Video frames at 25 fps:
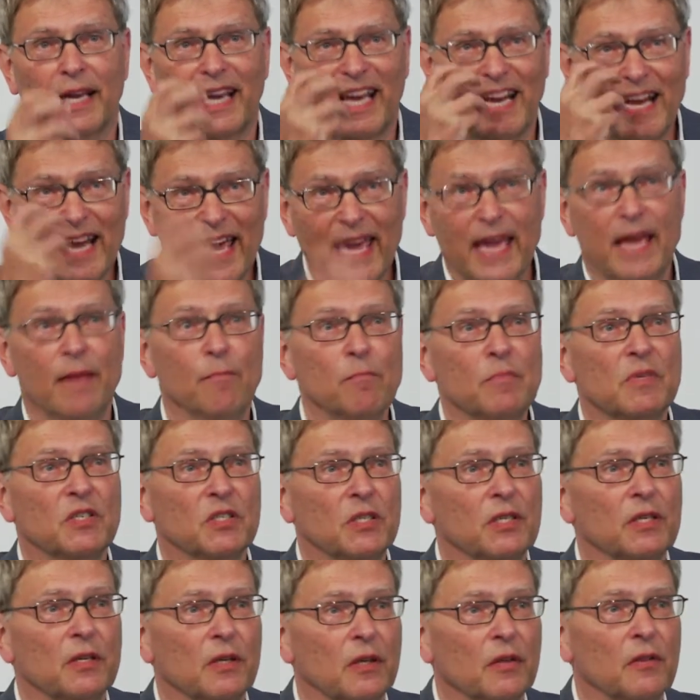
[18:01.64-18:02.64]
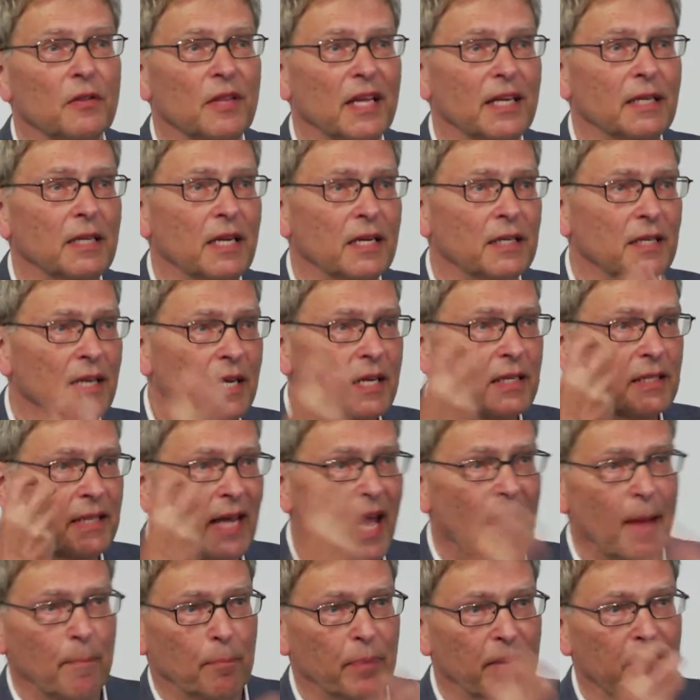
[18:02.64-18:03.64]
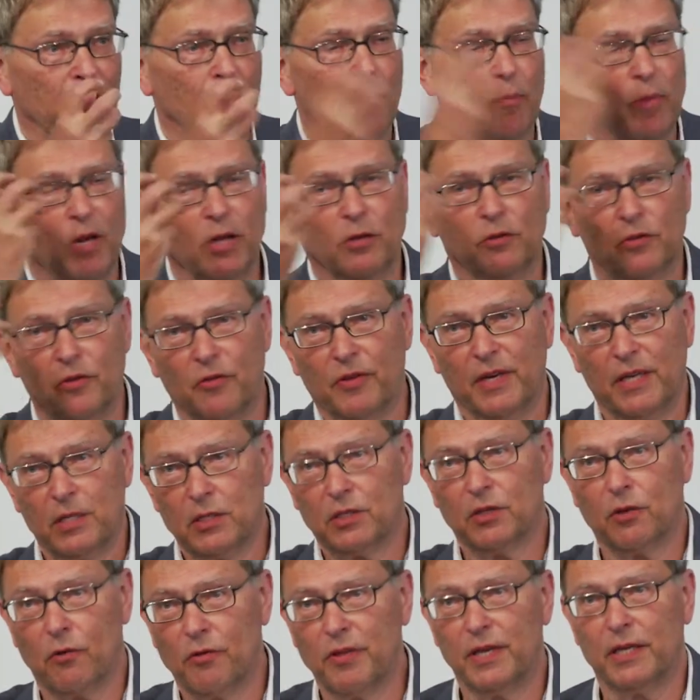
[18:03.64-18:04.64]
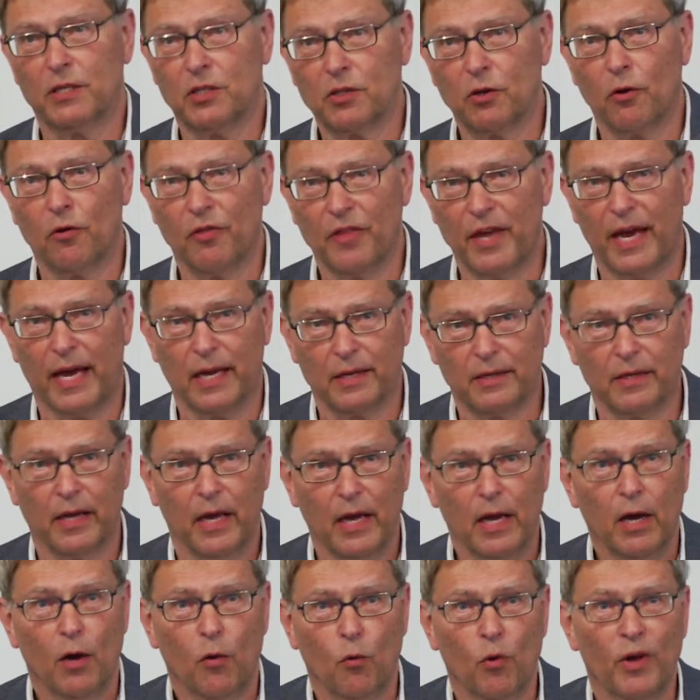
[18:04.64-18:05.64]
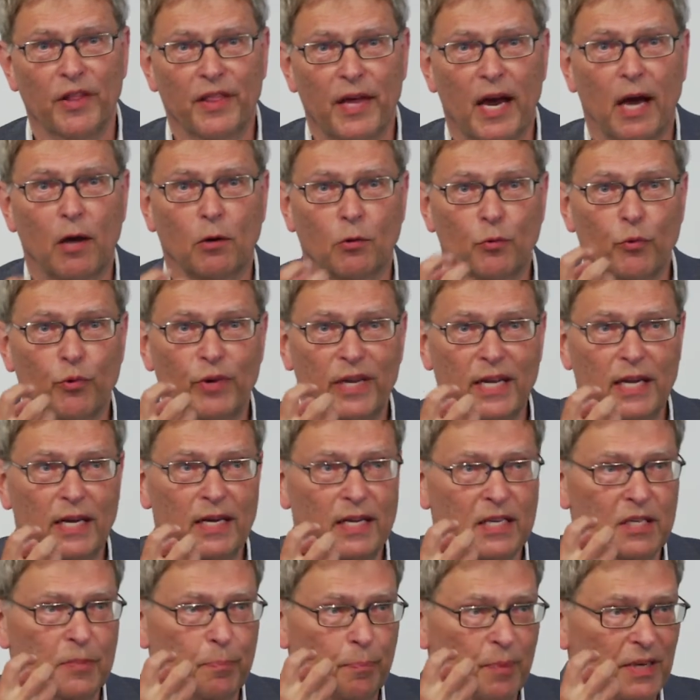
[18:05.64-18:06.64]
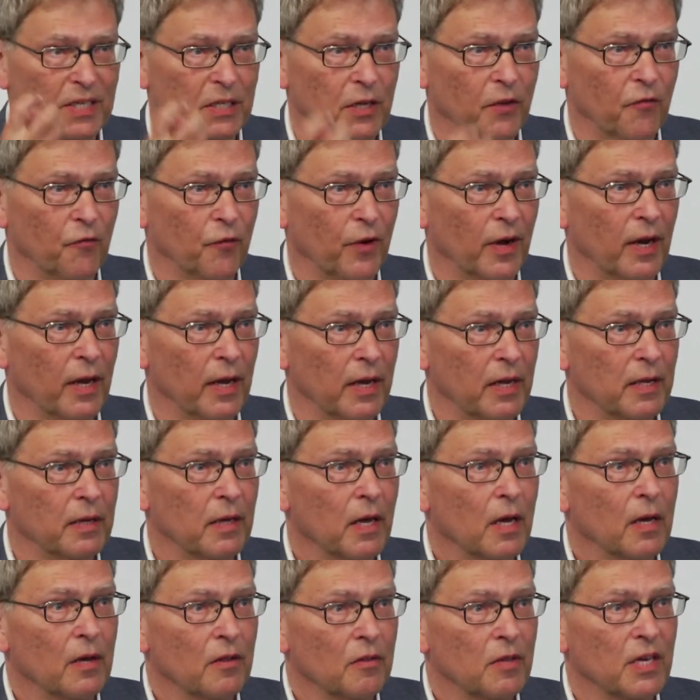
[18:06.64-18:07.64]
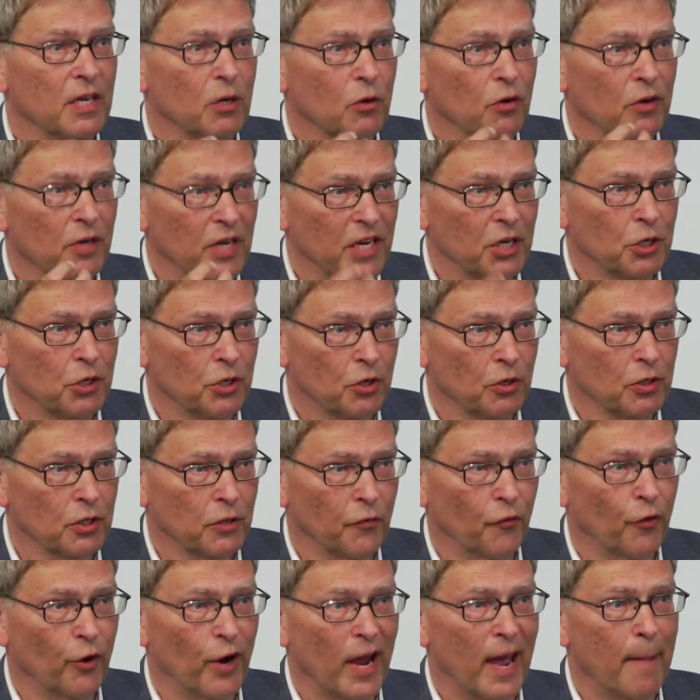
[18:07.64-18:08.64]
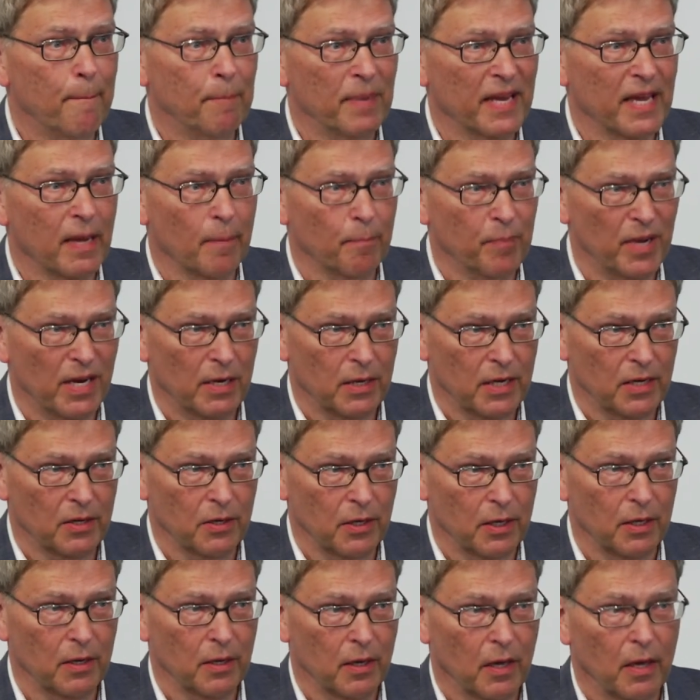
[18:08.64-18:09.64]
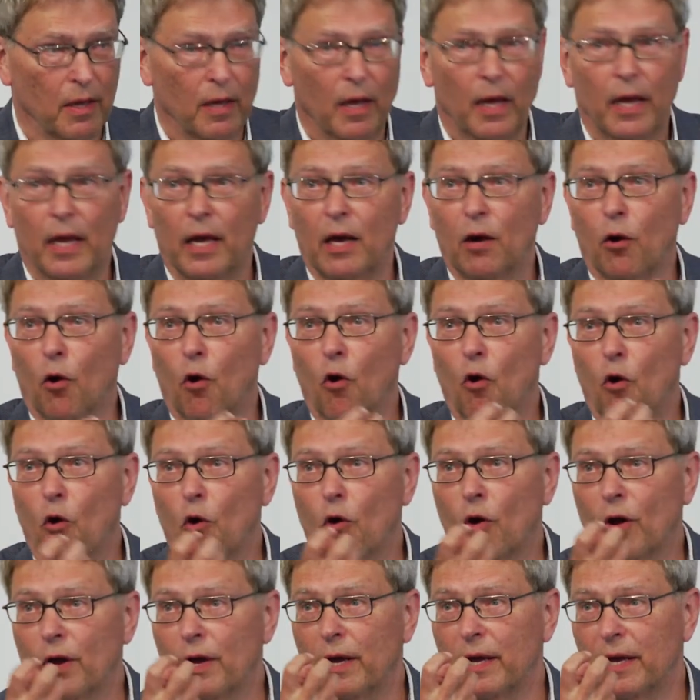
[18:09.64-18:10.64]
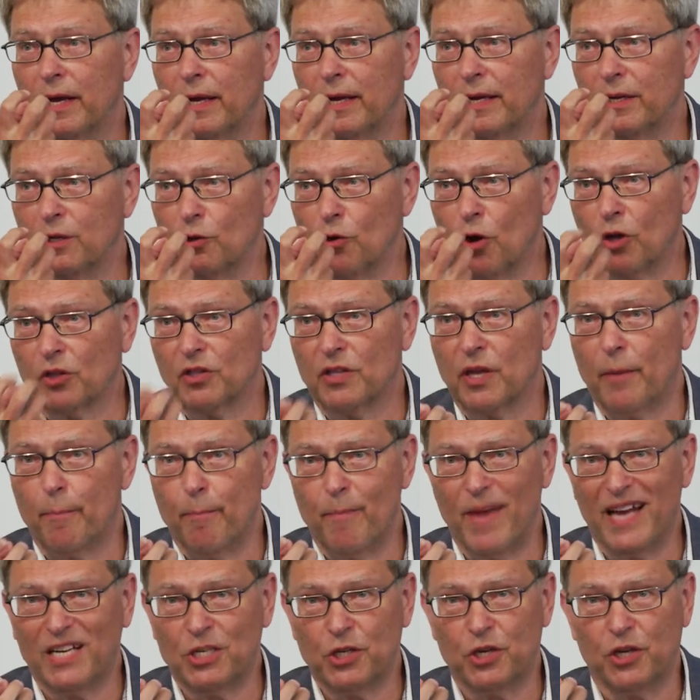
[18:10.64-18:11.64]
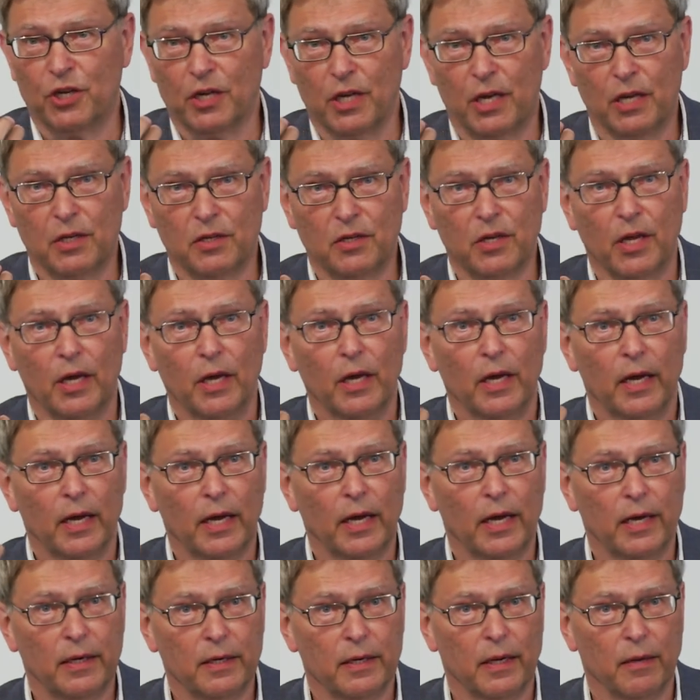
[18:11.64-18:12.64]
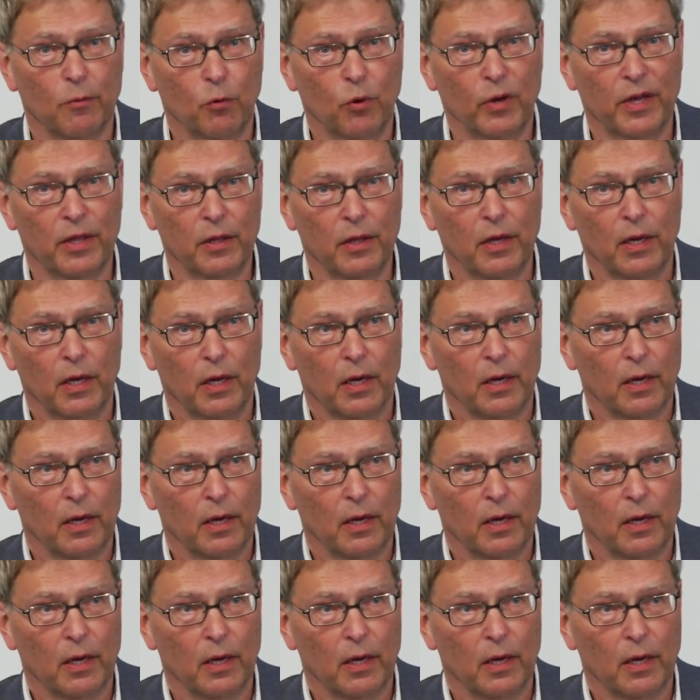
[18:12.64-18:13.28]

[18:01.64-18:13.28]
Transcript: claims that it is applicable to this or that, without really specifying the conditions for applicability, or not matching it and with